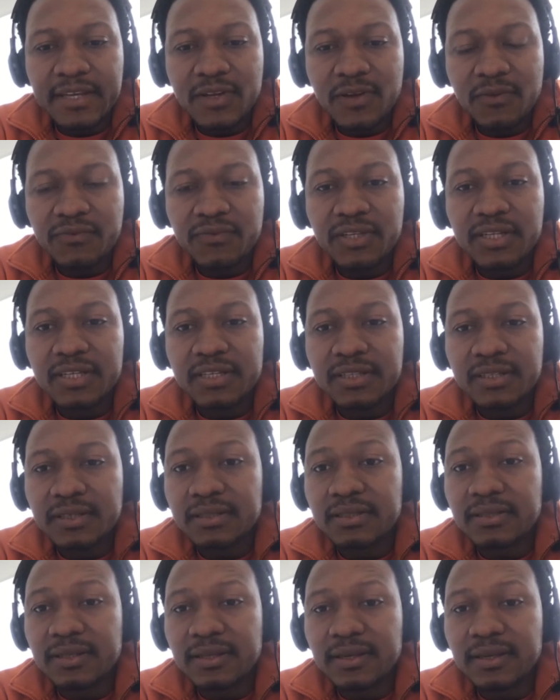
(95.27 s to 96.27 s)
feeling
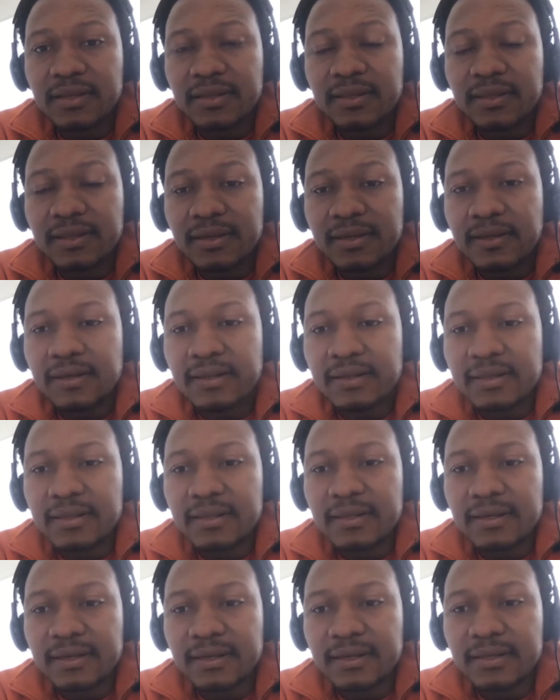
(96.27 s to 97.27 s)

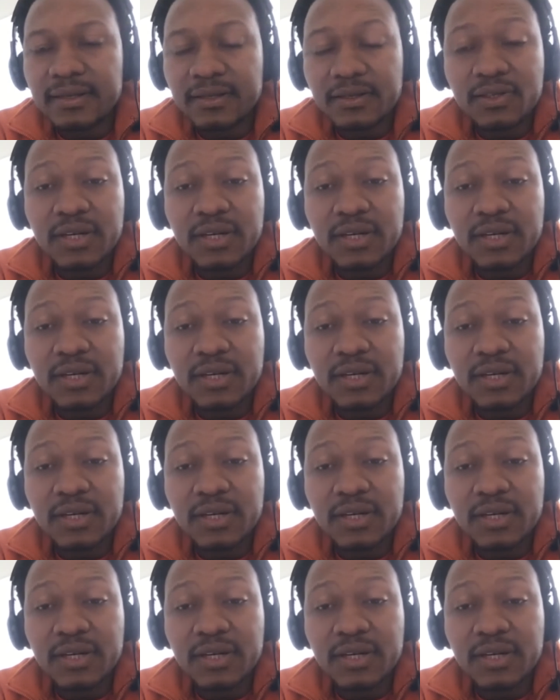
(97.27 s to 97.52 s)
the